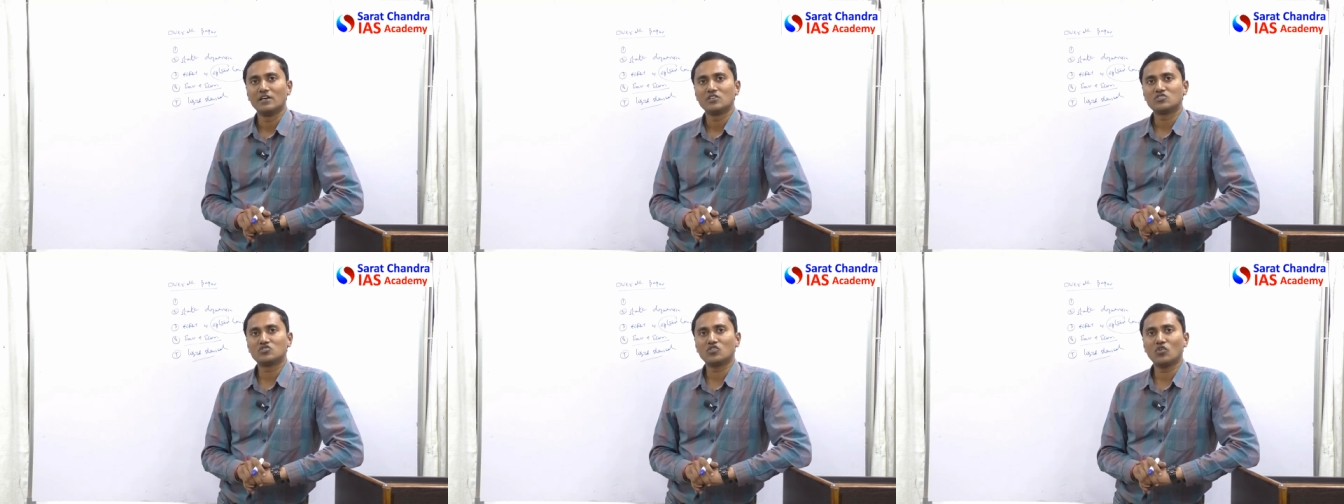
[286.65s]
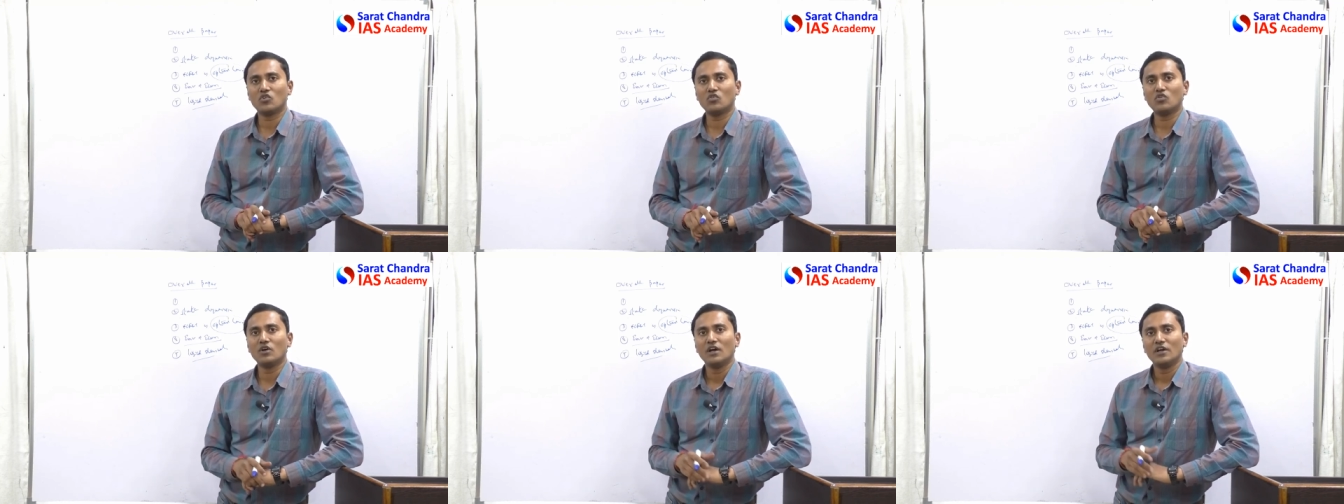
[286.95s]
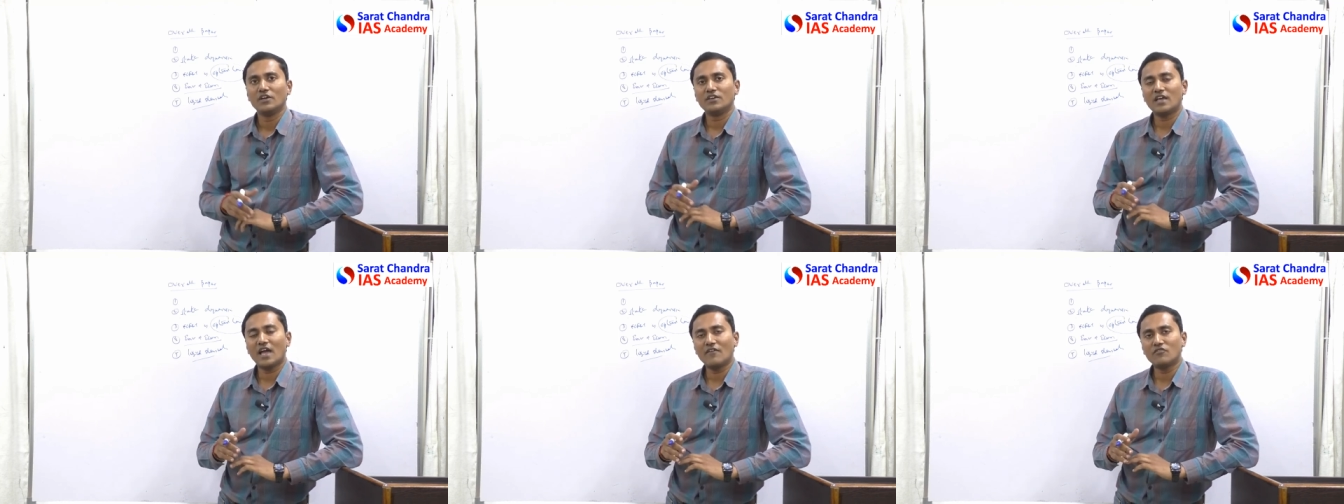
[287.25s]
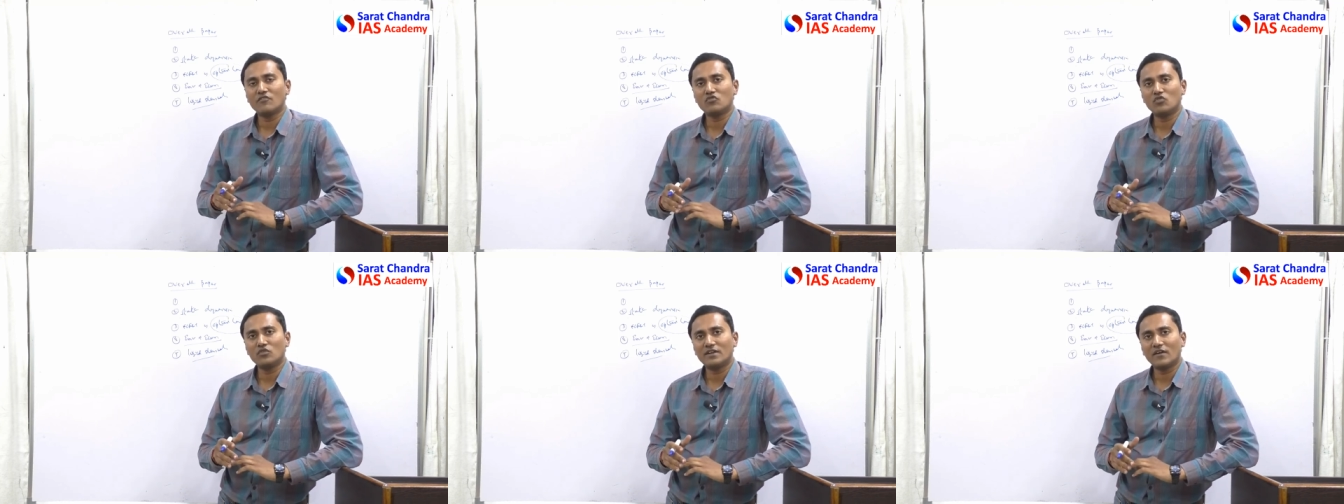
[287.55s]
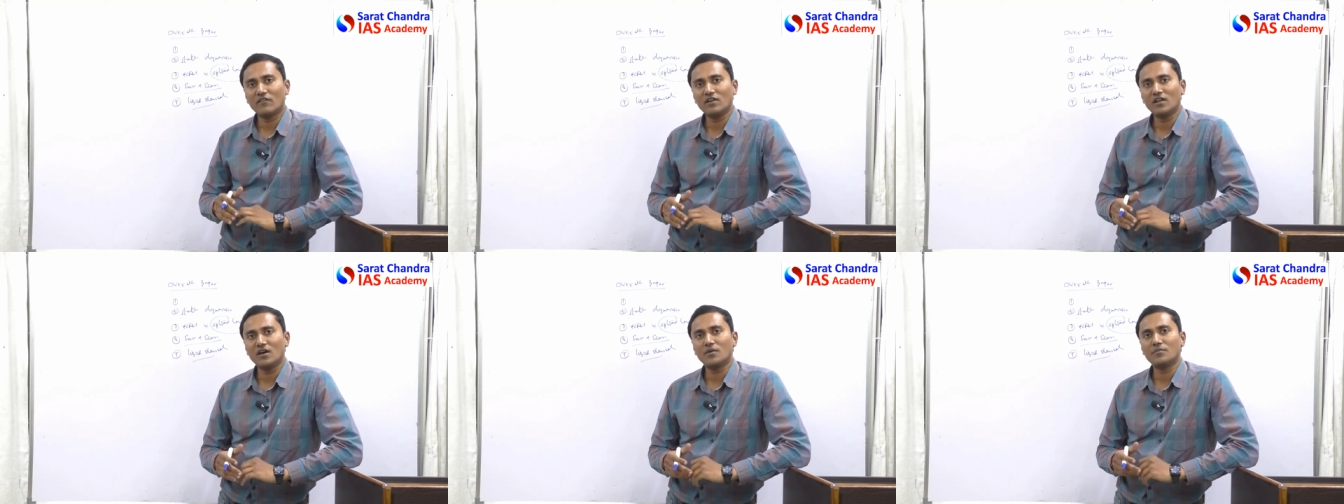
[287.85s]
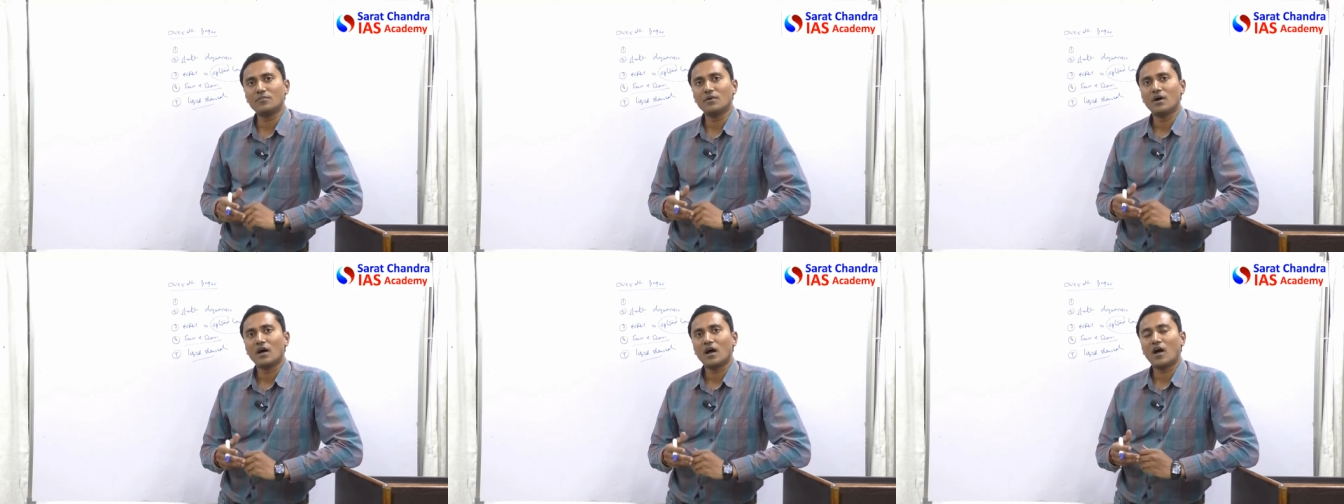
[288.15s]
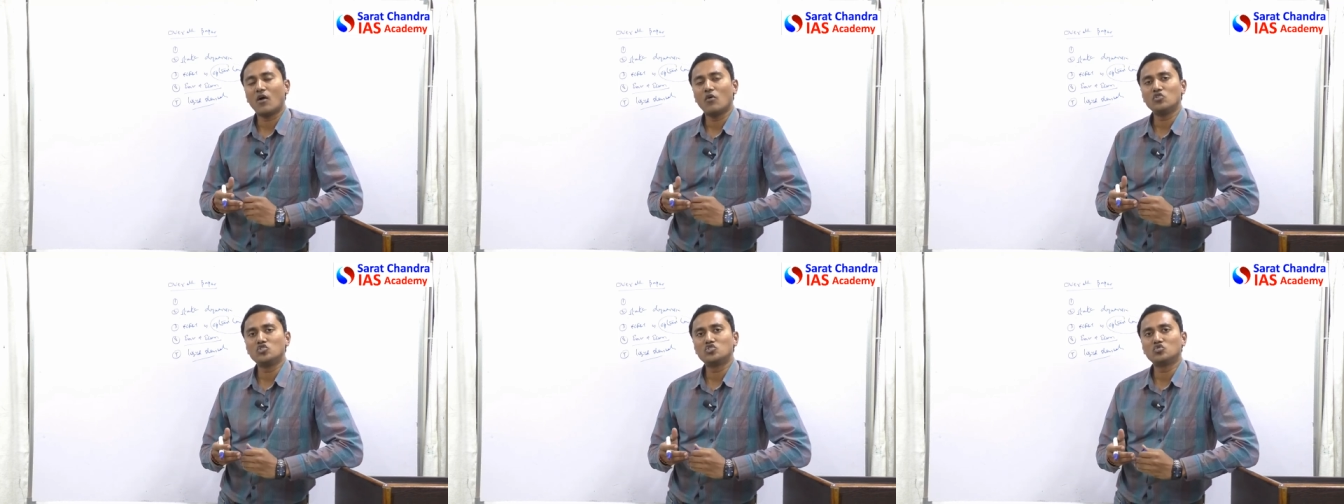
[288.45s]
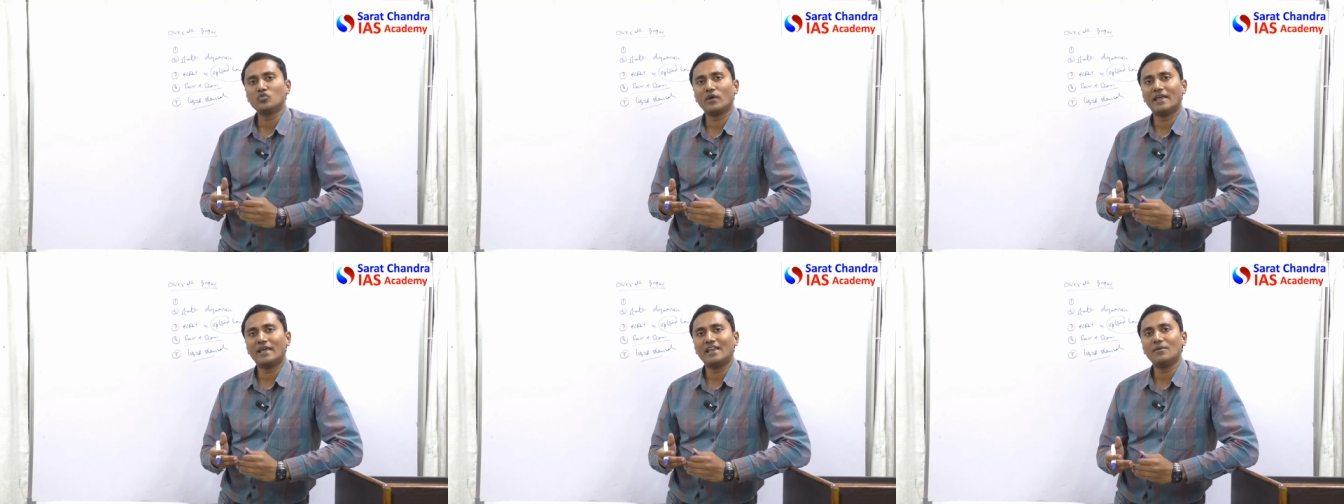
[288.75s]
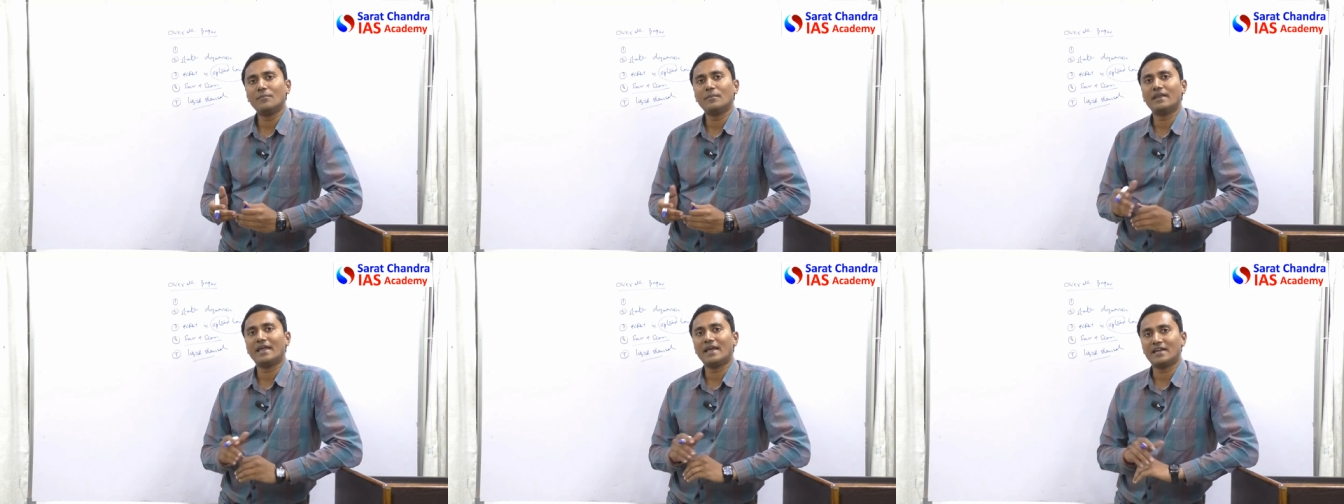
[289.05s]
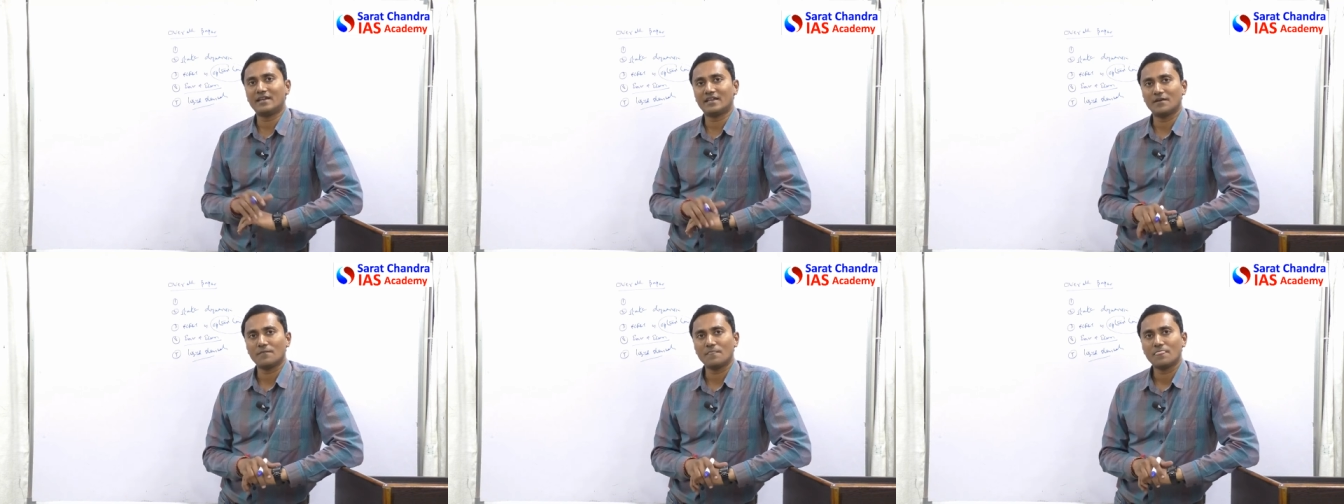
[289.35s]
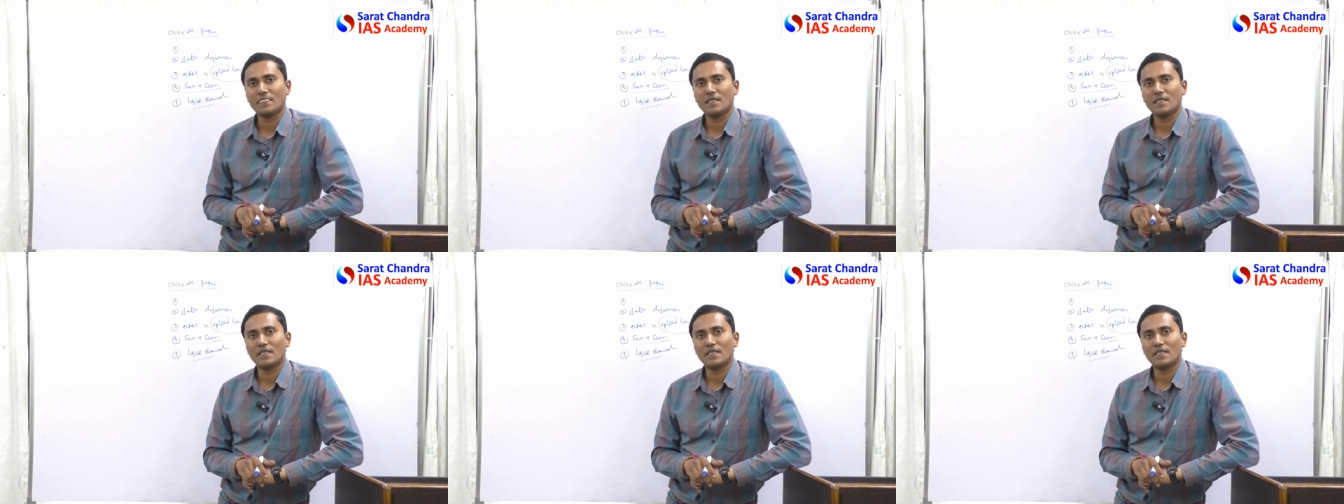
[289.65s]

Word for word: So you have to develop how to eliminate